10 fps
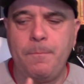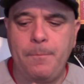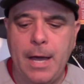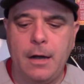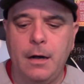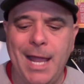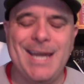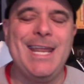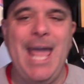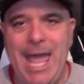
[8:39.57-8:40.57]
better
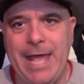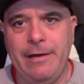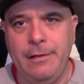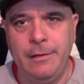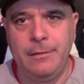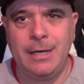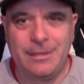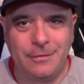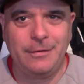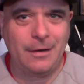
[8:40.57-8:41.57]
head to head
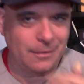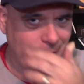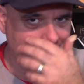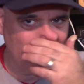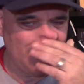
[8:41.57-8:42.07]
necessarily.